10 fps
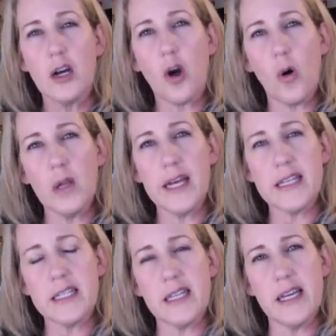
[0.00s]

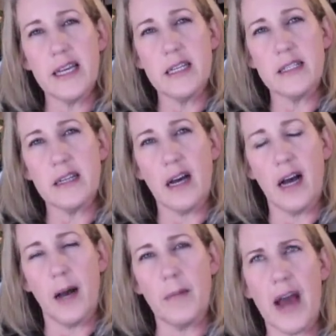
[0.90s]
Colace is,
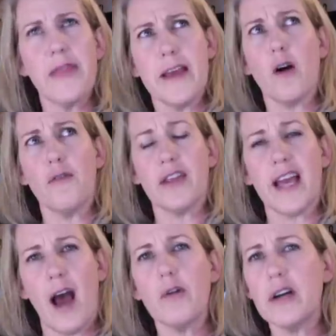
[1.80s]
I think, over the
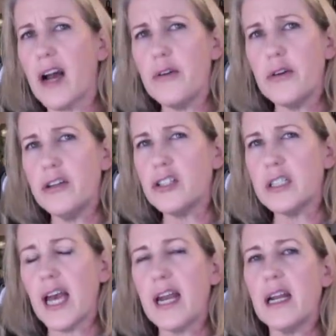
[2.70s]
counter now. You can
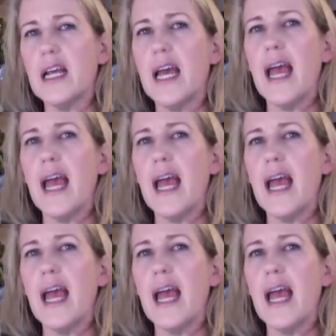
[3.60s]
just get it.